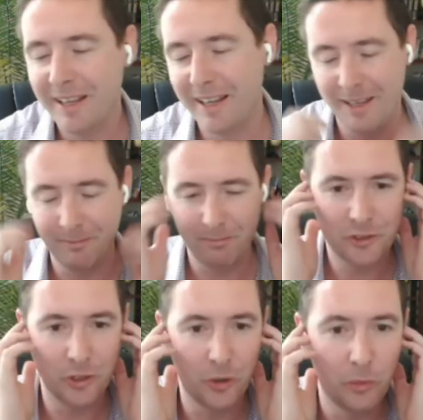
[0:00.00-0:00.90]
Um,
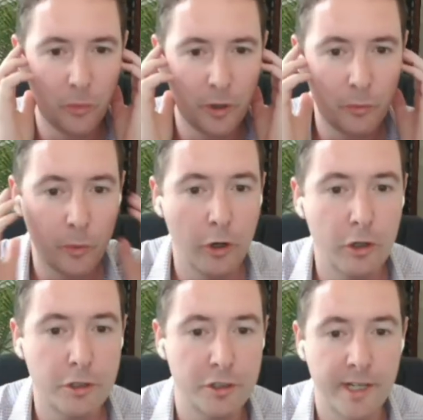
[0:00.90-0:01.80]
so where, where
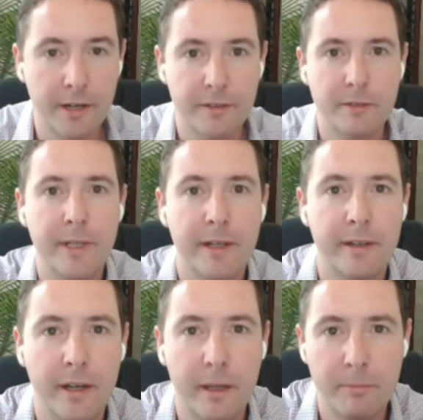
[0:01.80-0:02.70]
auctions are at the minute,
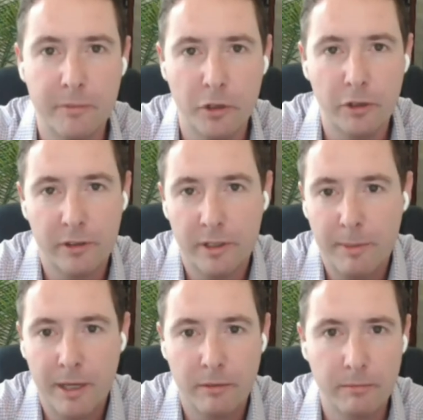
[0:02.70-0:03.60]
and I'm talking
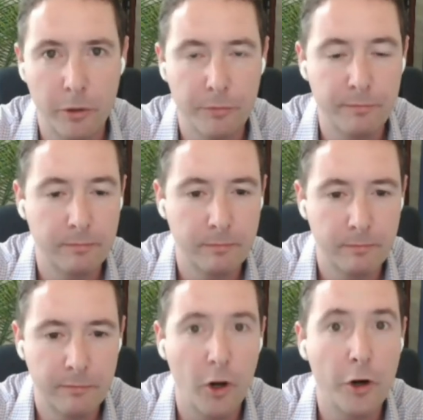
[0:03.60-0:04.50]
about, you know,
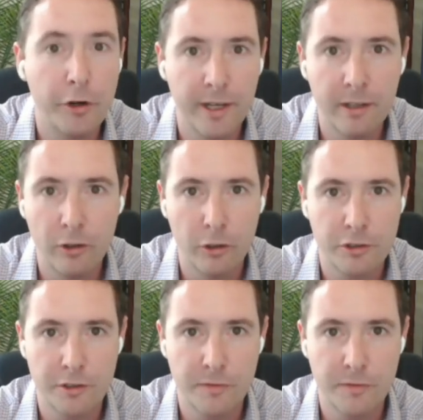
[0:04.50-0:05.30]
Florida auctions.